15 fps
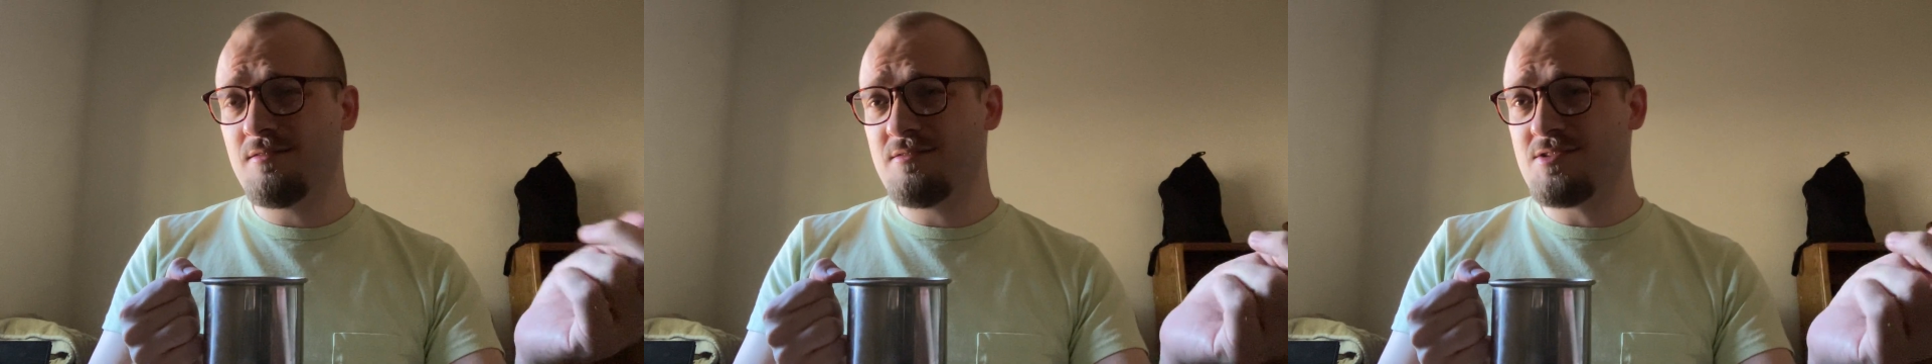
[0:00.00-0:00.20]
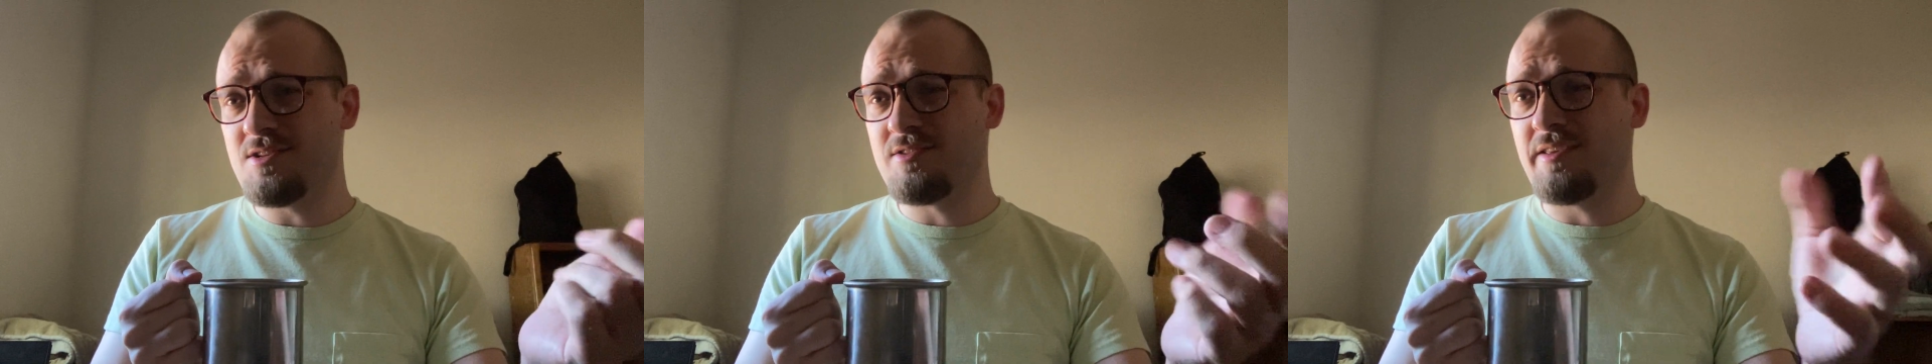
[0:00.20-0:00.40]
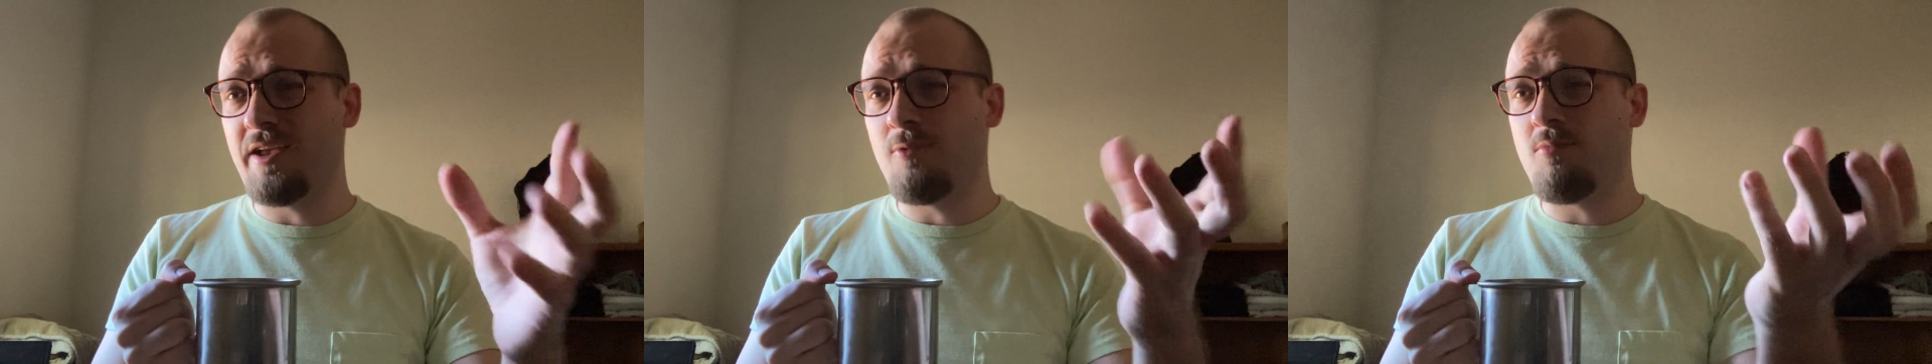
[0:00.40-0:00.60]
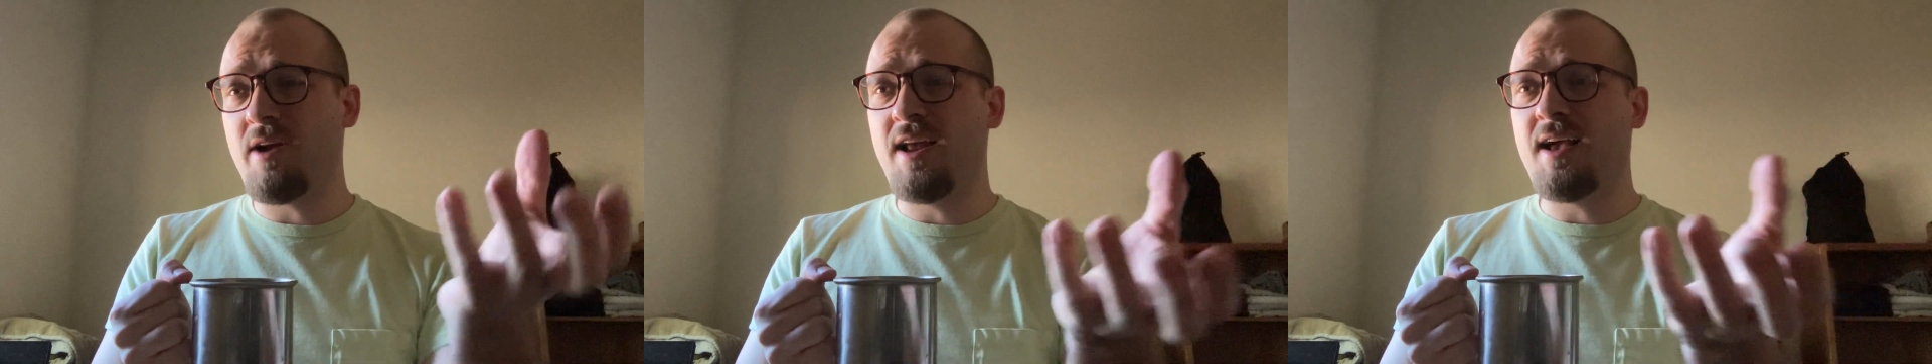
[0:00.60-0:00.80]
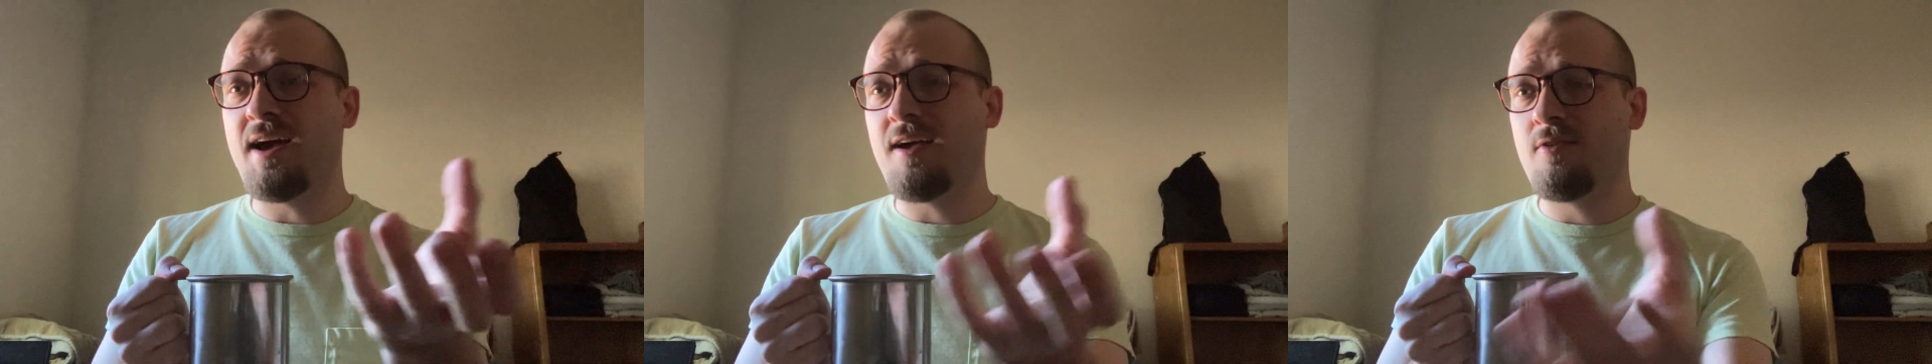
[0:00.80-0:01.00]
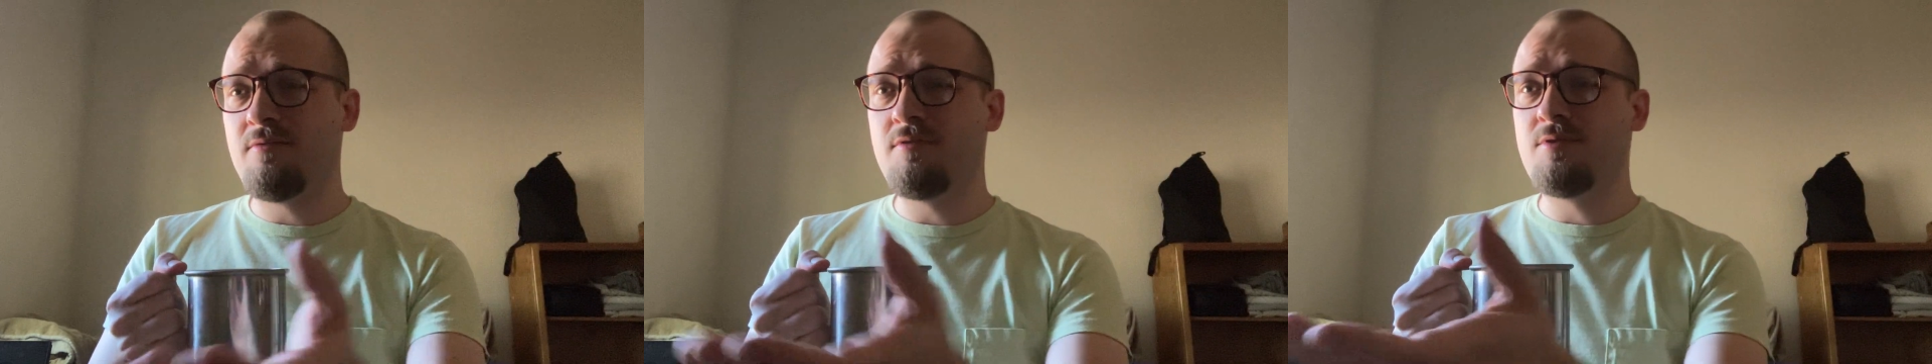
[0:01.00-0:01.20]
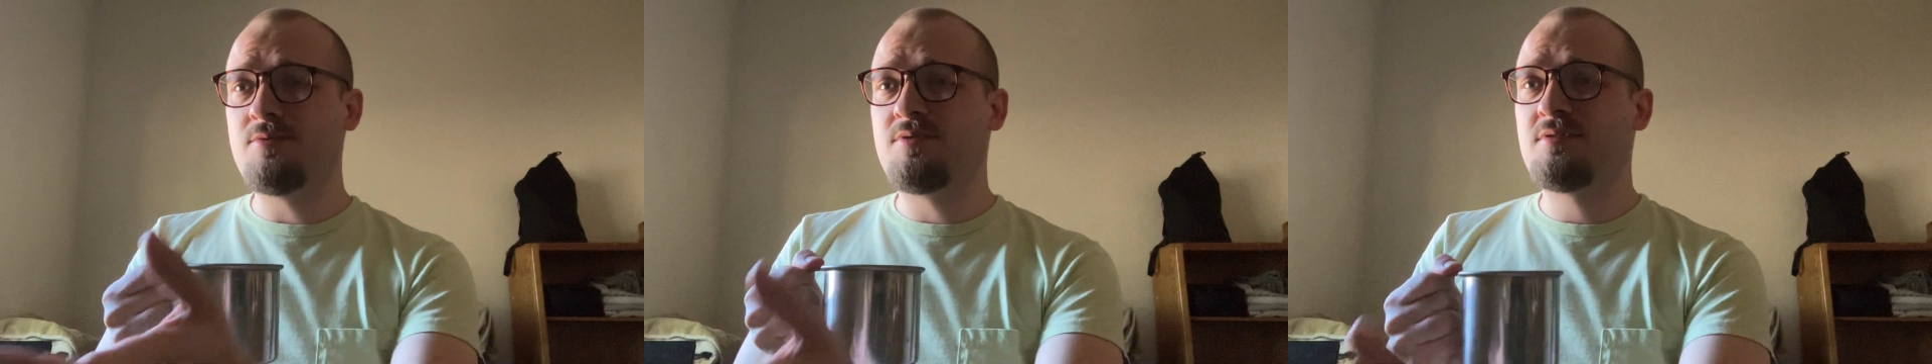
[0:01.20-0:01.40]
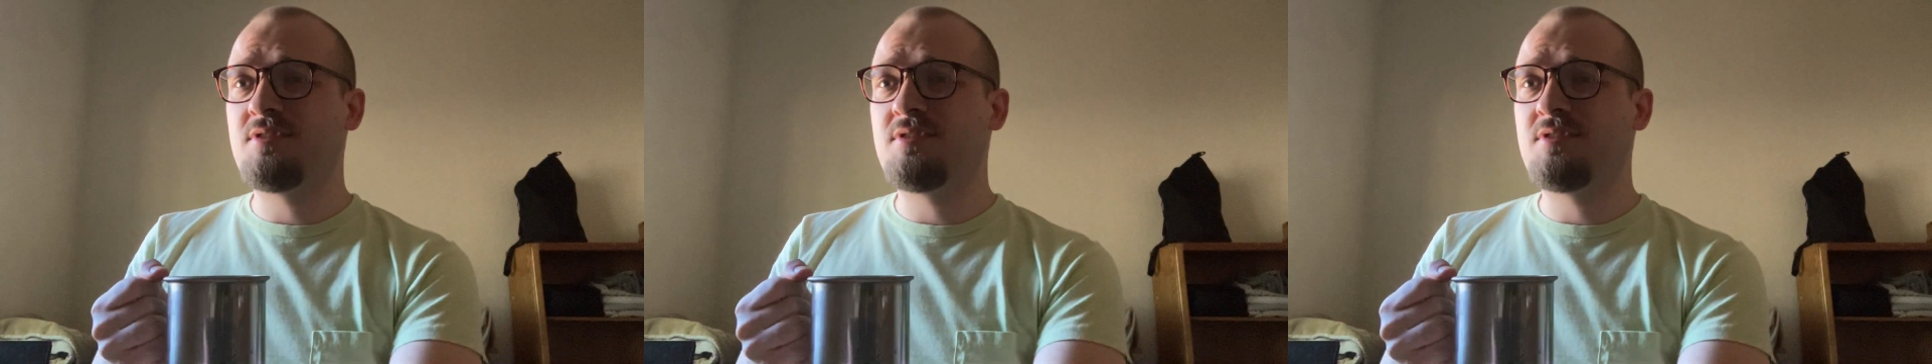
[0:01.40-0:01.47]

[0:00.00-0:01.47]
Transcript: just like right out of those